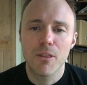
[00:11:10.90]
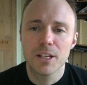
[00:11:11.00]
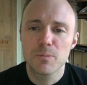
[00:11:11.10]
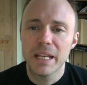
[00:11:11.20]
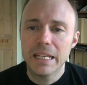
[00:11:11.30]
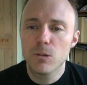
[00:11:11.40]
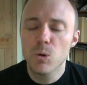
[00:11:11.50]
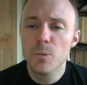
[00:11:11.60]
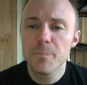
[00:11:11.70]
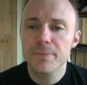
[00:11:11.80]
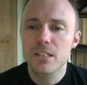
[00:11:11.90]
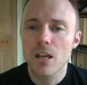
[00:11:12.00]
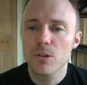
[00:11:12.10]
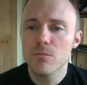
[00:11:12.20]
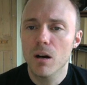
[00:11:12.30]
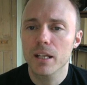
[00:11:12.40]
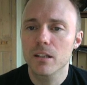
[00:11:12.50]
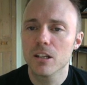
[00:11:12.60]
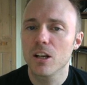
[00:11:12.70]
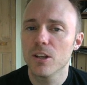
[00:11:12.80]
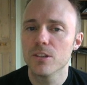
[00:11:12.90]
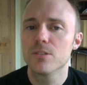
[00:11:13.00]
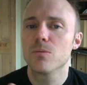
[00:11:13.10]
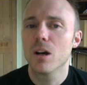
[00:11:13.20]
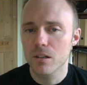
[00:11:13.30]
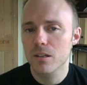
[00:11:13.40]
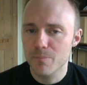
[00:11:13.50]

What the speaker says: other things being equal. So you might conclude,